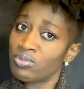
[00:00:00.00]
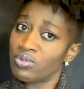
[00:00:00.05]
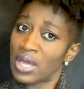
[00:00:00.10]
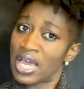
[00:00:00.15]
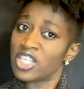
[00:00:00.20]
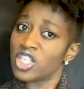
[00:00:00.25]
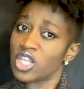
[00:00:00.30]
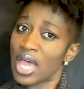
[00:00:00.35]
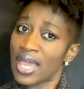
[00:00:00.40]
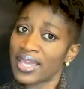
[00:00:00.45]

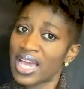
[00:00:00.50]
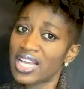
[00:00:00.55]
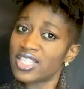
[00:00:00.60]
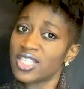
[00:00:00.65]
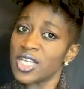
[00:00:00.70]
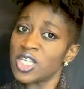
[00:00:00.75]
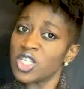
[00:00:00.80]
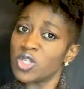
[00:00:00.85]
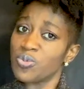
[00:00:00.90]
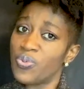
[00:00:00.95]
Yes, I get
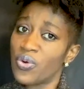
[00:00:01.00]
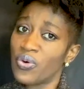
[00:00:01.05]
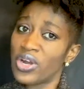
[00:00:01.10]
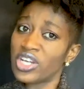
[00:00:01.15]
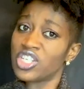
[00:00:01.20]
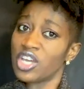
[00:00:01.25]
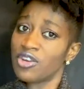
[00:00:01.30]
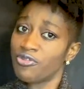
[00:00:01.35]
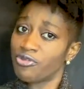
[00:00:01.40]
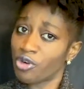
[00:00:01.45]

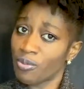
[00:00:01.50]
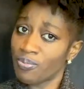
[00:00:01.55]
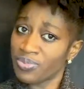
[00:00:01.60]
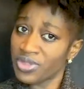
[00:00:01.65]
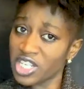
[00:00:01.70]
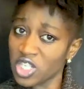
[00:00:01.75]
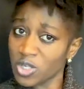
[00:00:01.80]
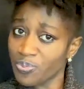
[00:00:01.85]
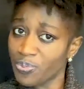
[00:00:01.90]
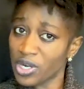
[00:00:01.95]
inspiration from
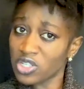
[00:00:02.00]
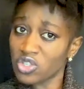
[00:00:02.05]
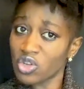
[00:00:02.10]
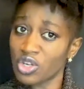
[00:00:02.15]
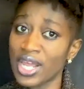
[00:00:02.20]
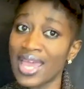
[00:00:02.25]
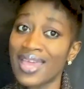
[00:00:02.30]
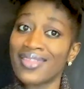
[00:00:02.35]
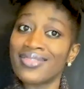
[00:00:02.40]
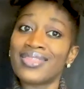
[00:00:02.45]
this person,